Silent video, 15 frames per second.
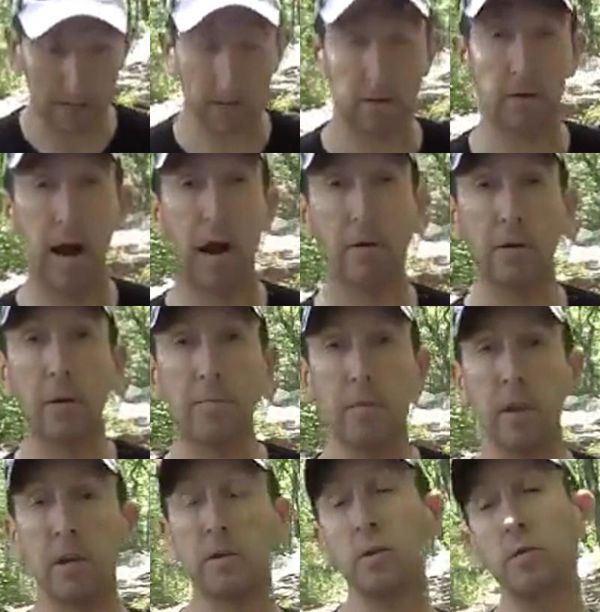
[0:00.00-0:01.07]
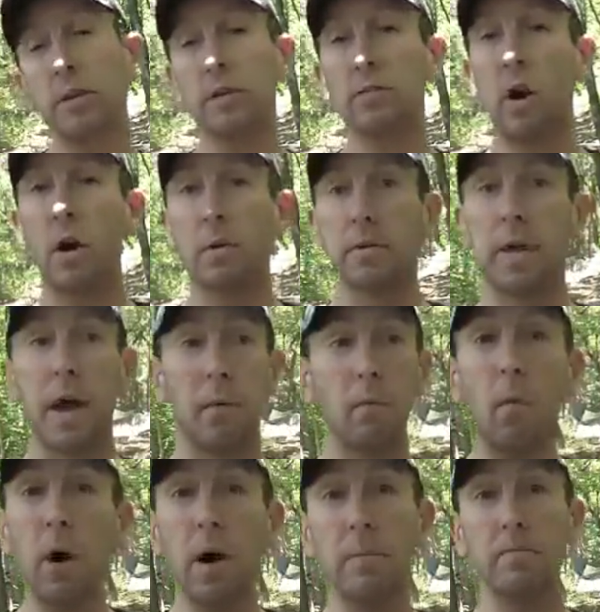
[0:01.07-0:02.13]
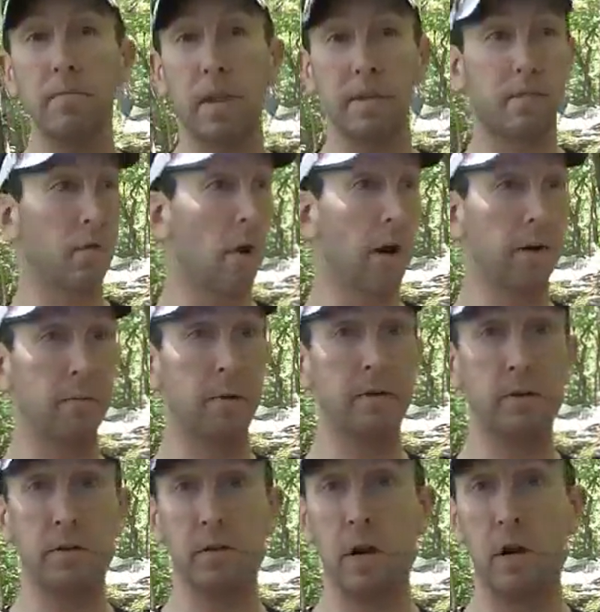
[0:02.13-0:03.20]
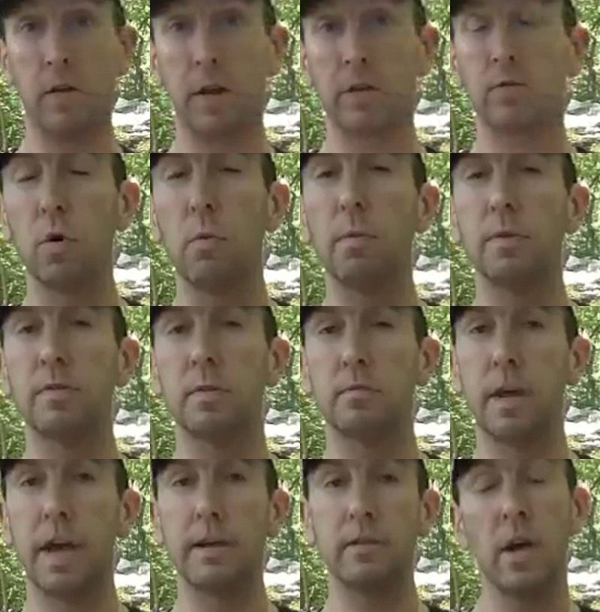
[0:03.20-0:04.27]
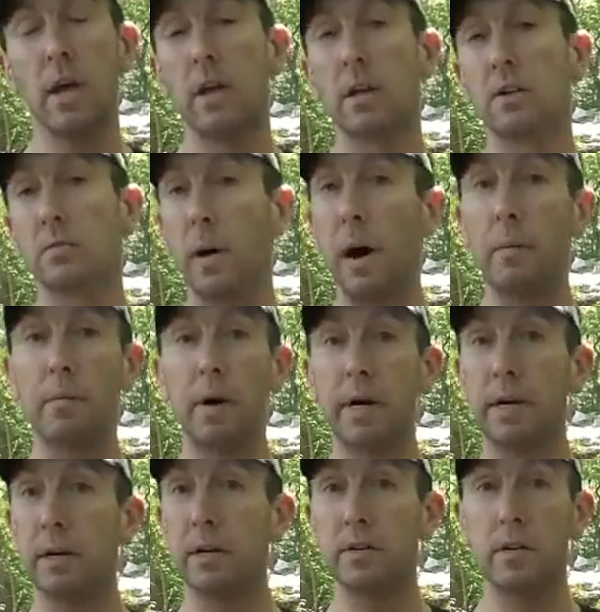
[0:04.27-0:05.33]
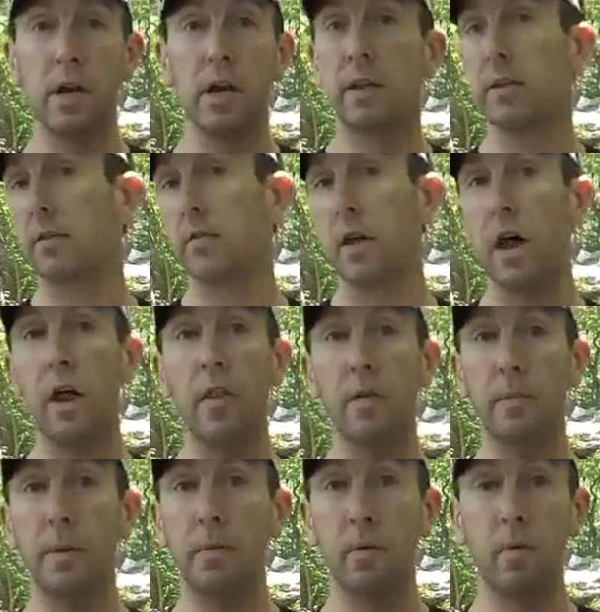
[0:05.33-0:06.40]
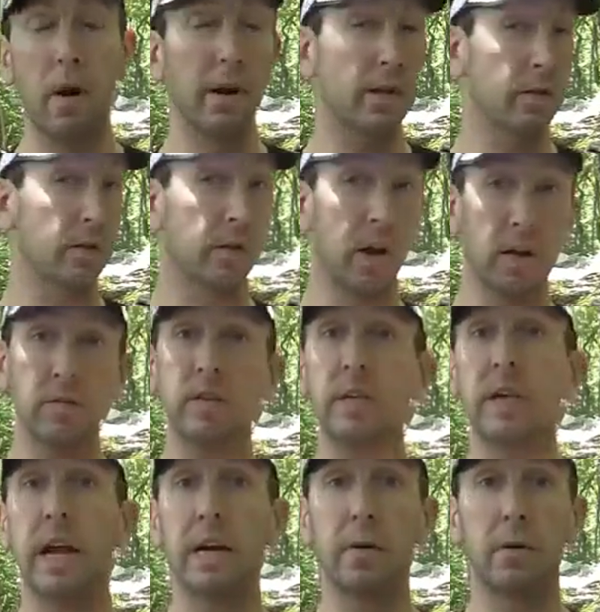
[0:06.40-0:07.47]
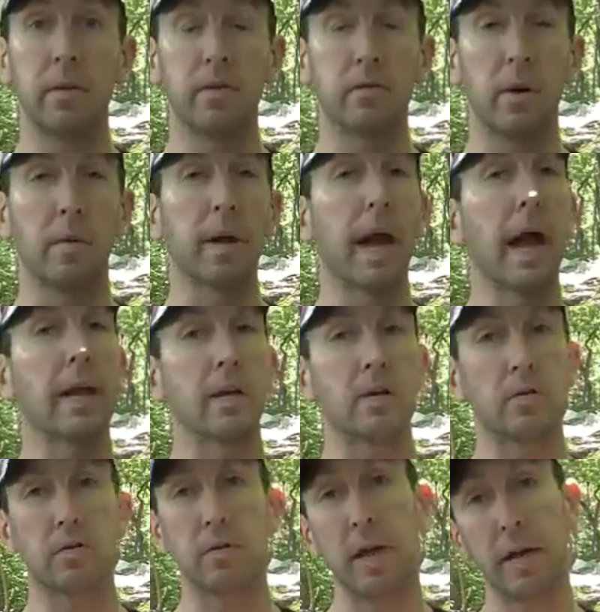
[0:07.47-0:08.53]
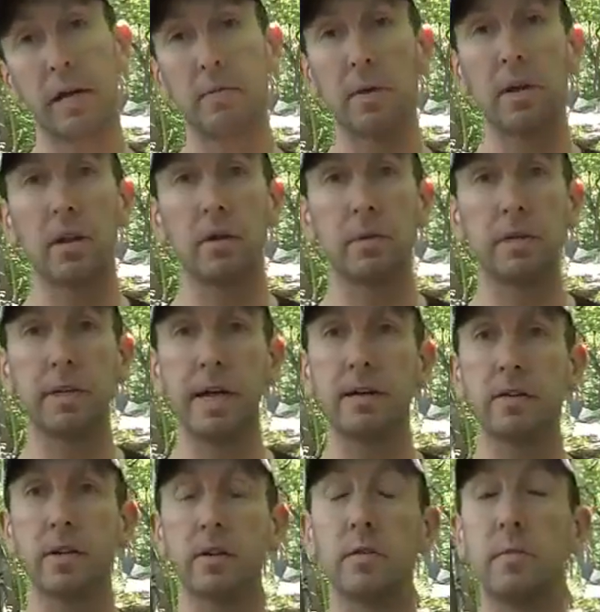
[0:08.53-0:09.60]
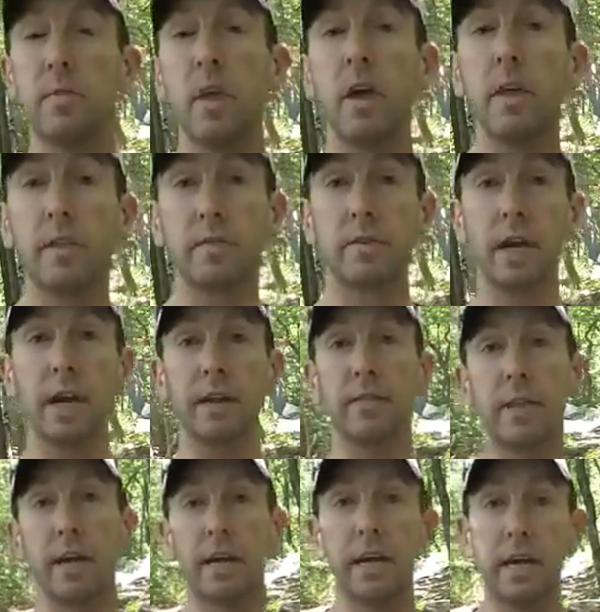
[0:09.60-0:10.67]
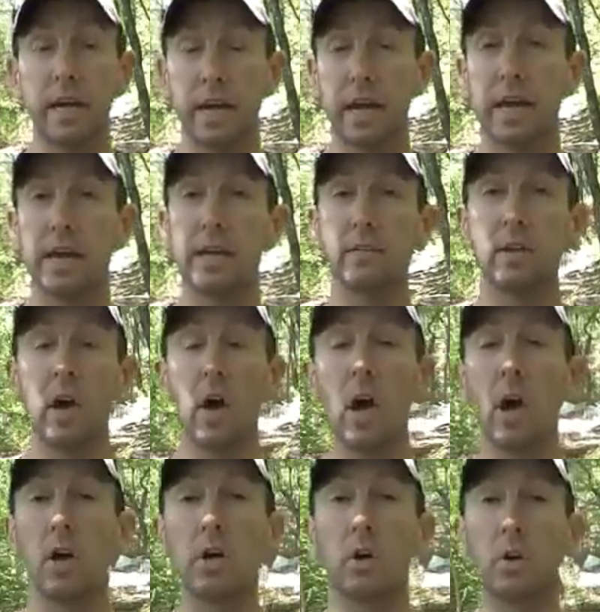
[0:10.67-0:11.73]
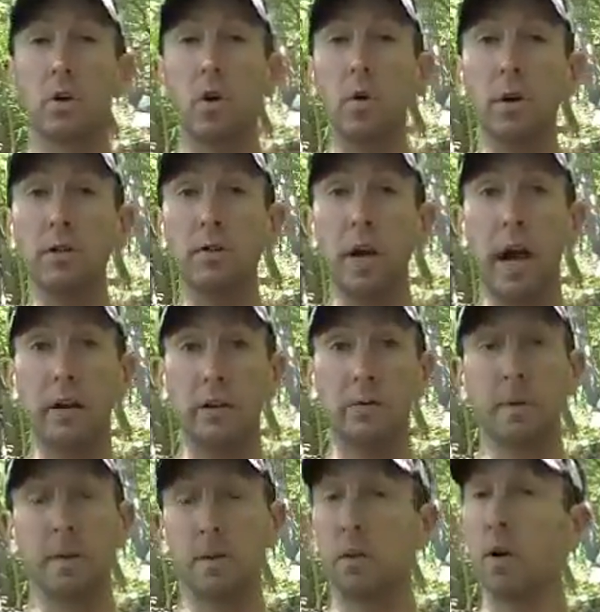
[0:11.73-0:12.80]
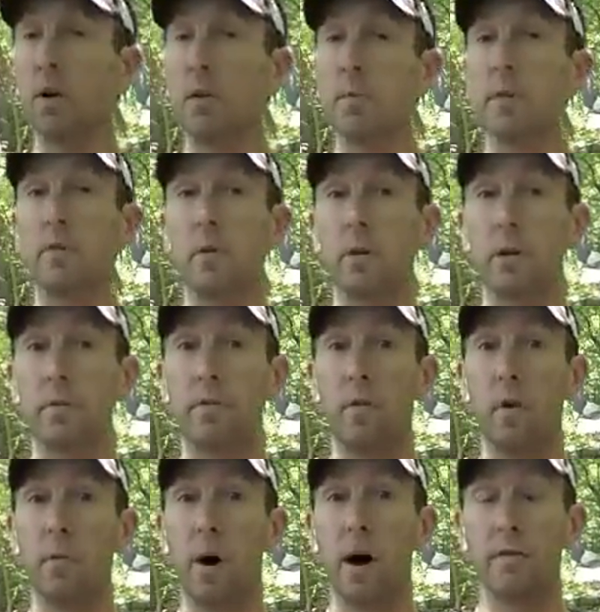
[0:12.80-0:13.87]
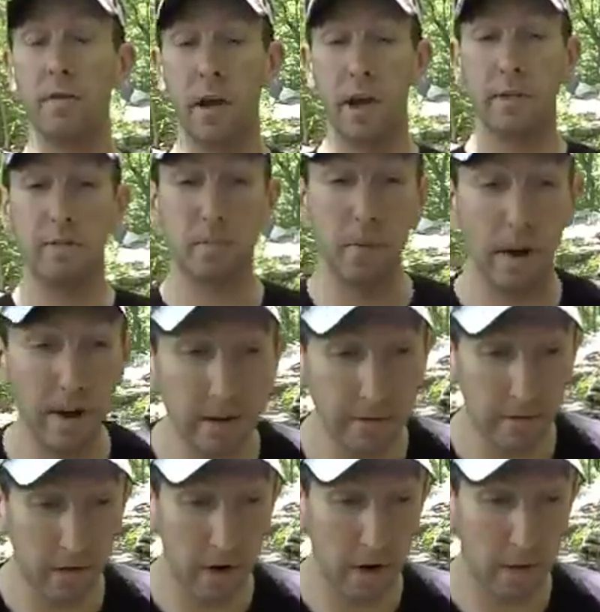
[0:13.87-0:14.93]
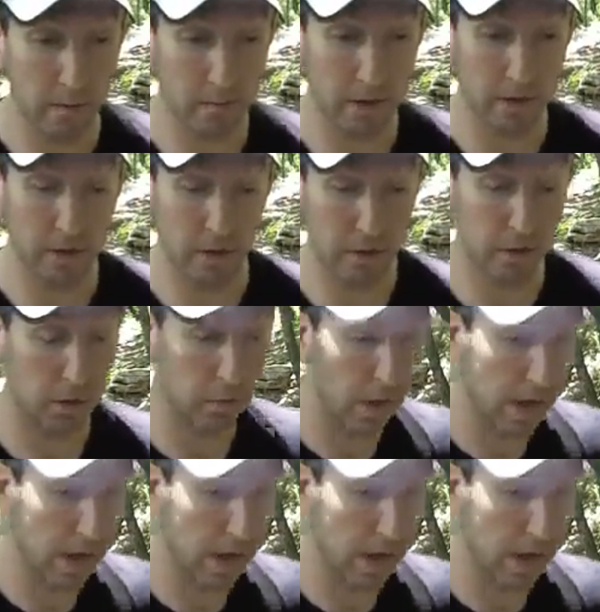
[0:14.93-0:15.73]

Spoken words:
at the ground. 2 things wrong with that. One, if you're on a busy trail like Swope is some days, there's mountain bikers, there's a lot of other people running, so you're not seeing anyone that's coming at you, so that can be a little bit dangerous. The second thing is you're going to be throwing your form off. If you're bending from just your